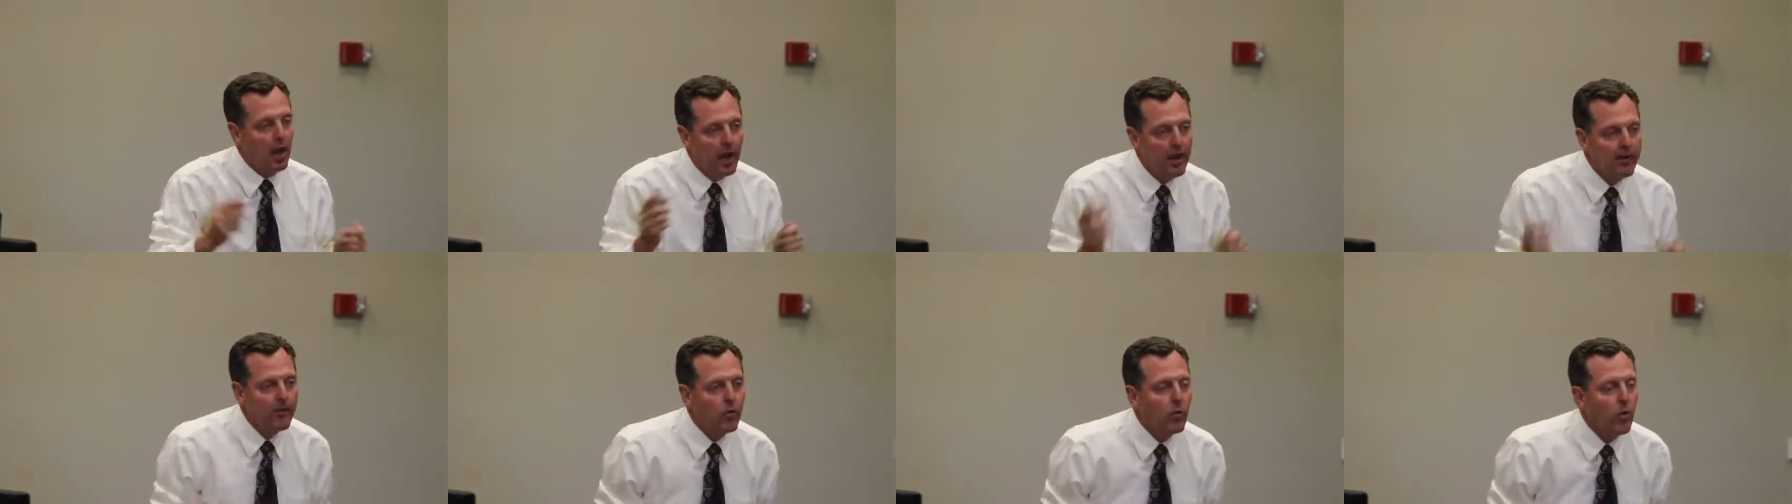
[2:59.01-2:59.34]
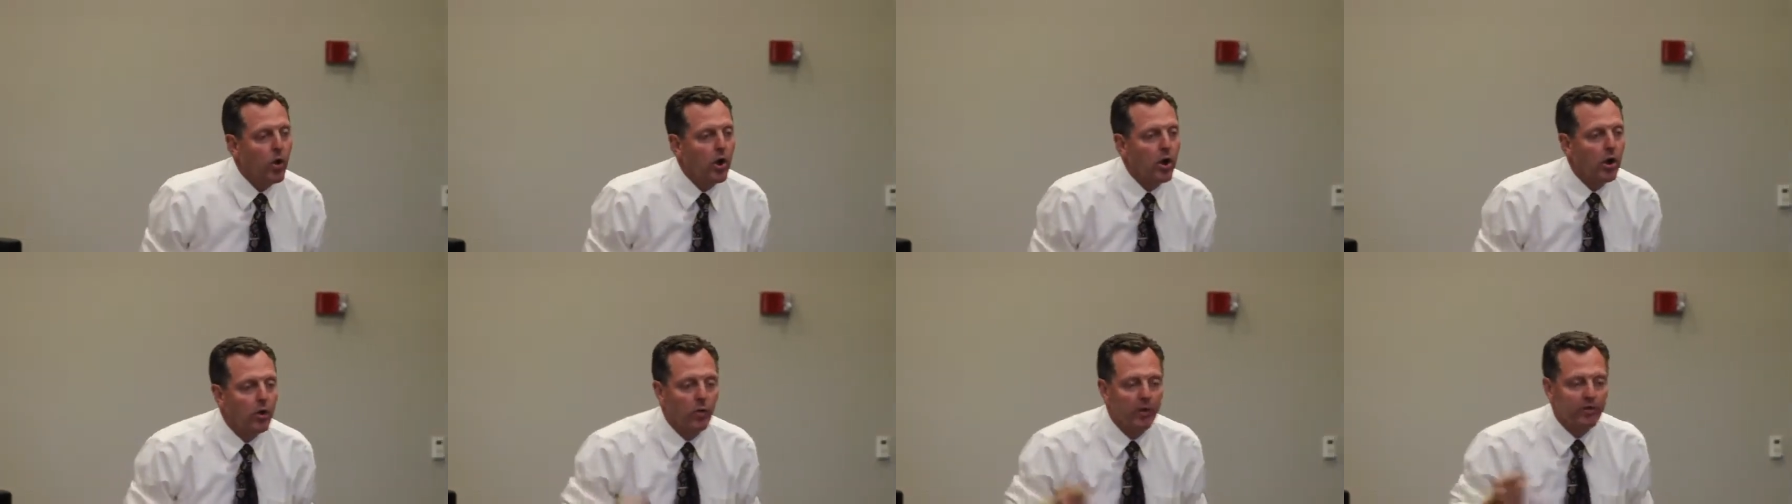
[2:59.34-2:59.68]
never
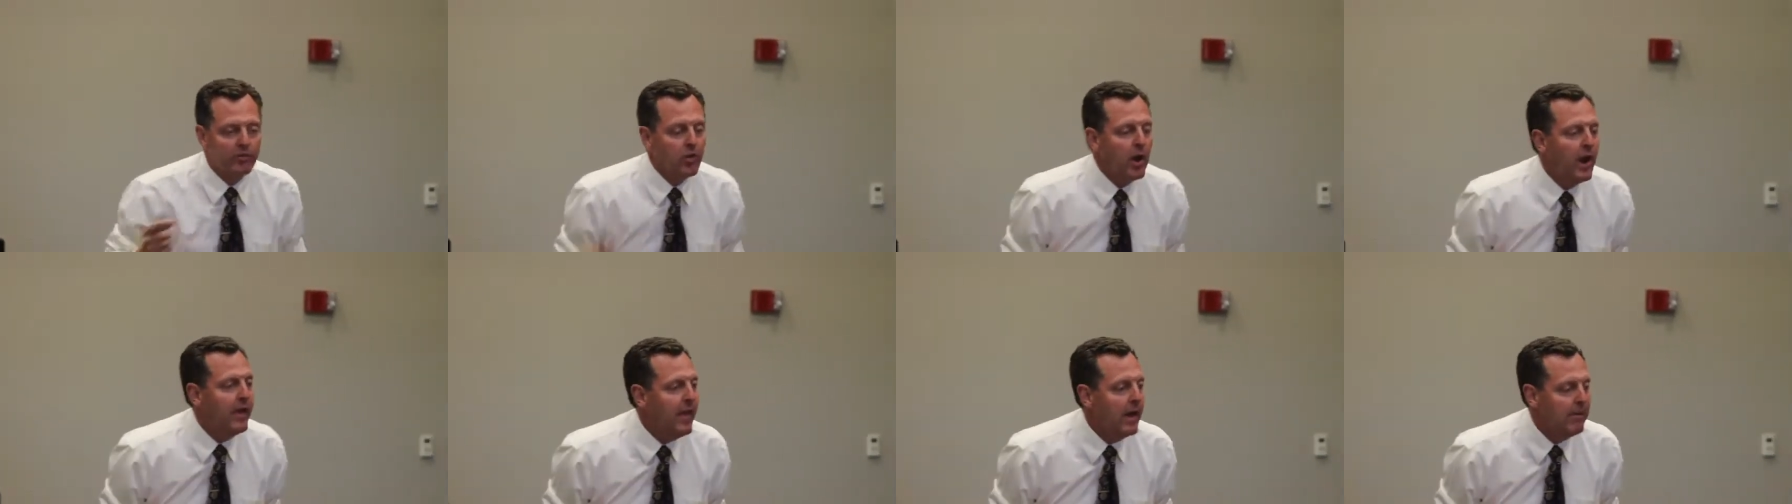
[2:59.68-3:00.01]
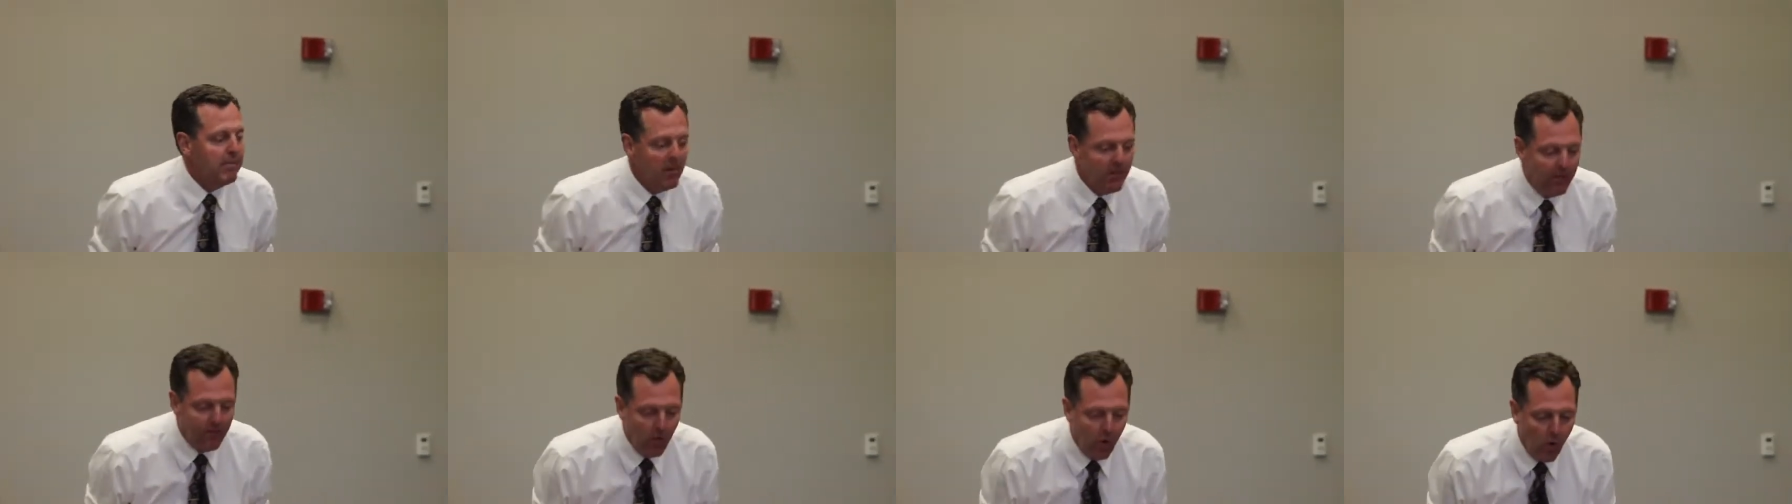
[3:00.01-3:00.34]
work. We tried that
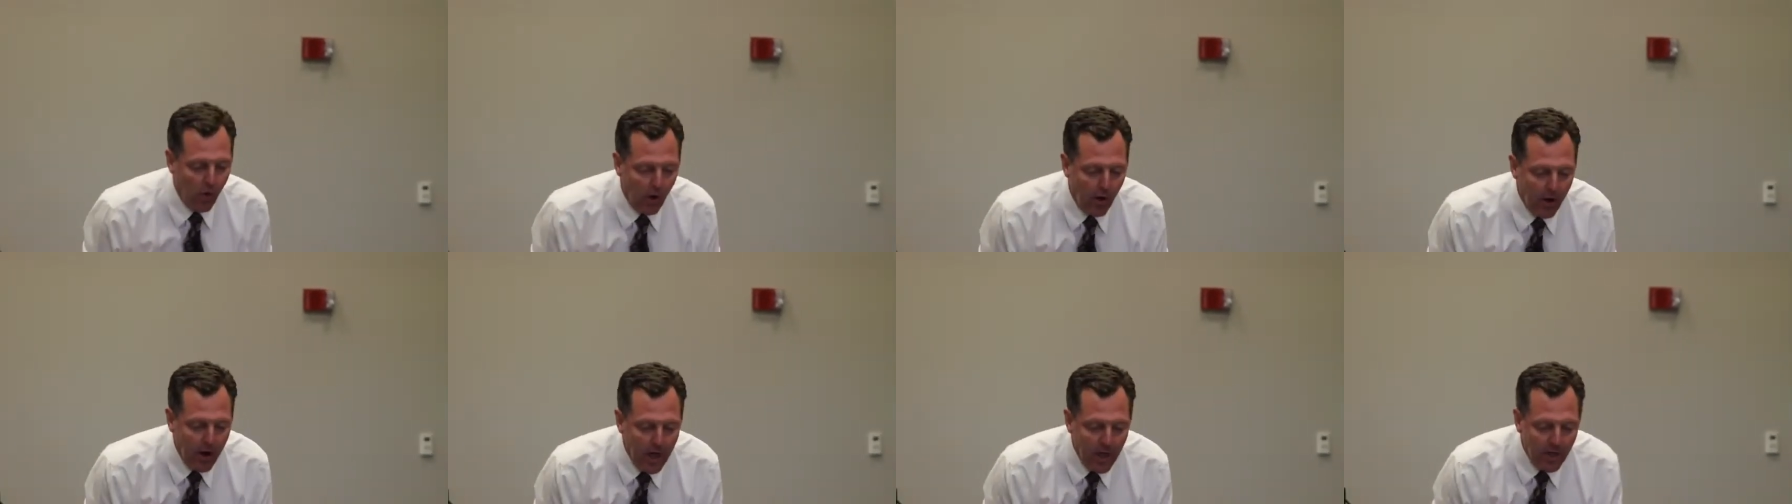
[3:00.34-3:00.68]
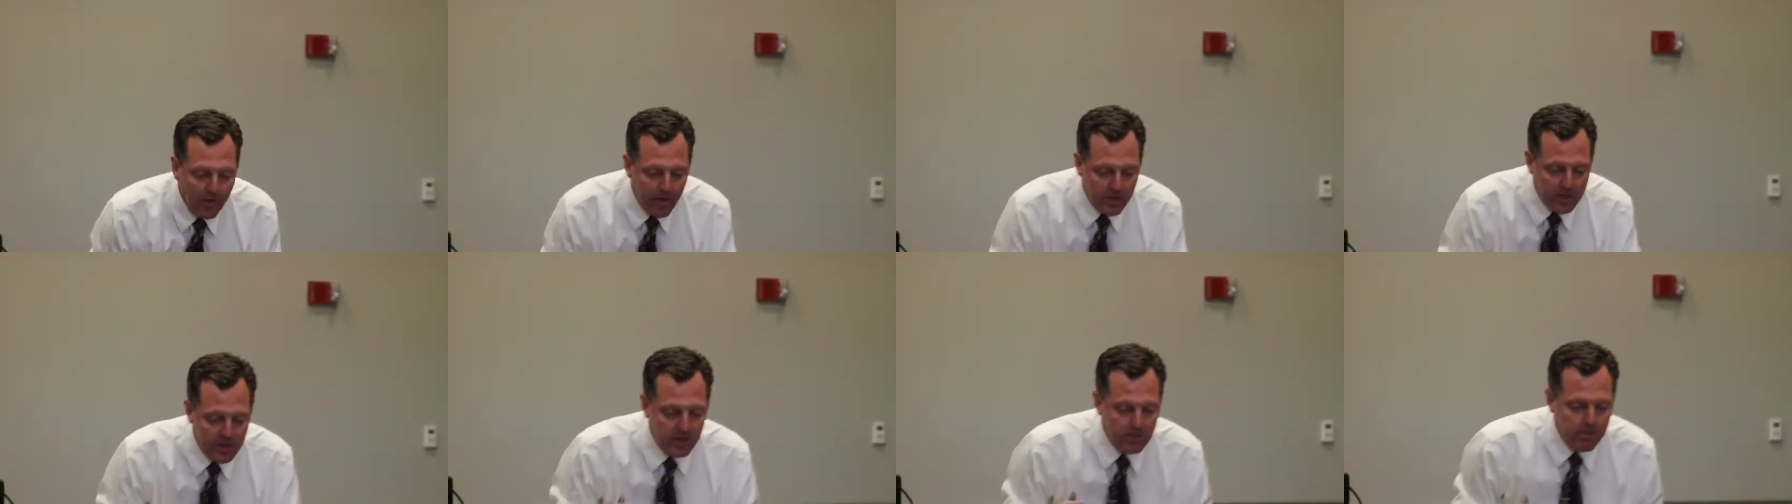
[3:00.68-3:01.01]
before.
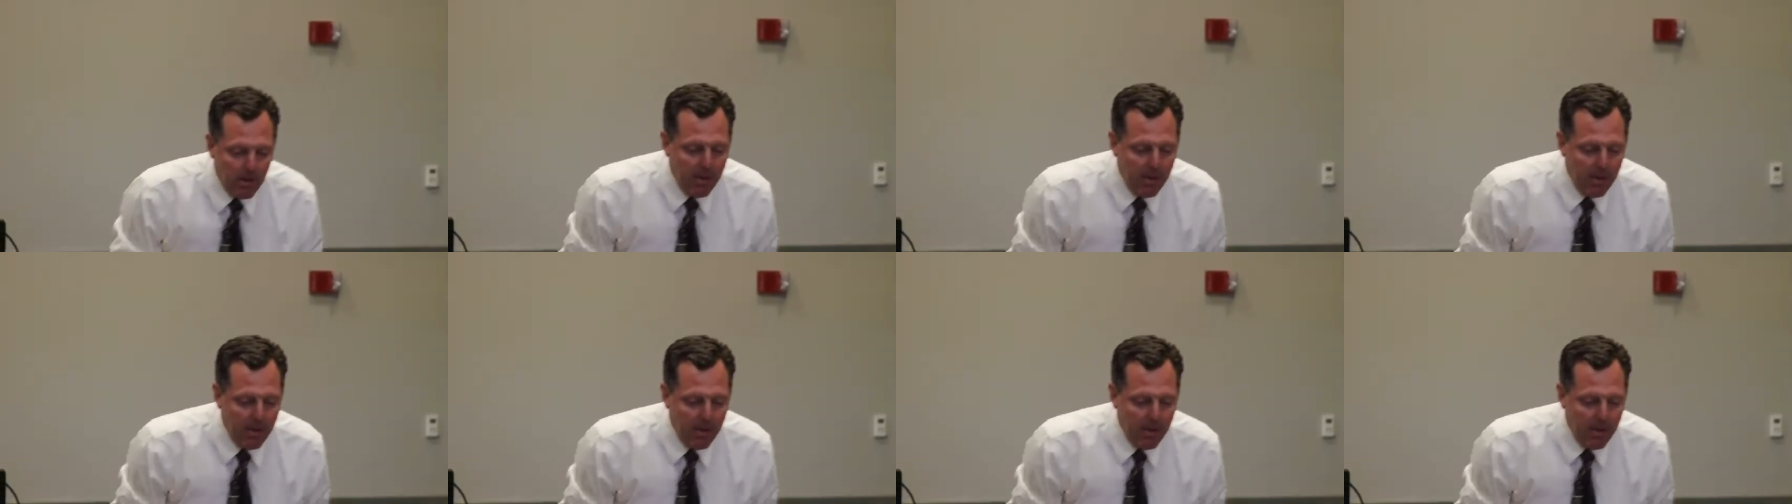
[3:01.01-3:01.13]
This is my